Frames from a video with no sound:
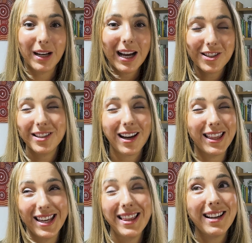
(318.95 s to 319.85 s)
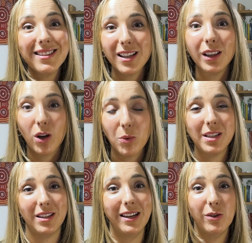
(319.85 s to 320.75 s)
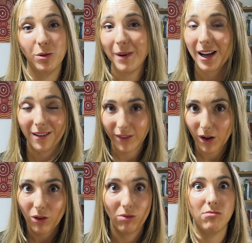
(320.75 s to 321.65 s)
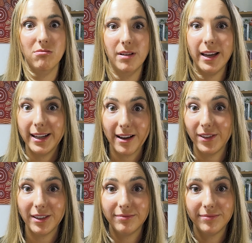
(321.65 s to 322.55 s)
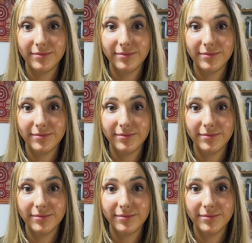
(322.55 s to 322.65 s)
But actually, I think that's the lowest yield part of the whole endeavour.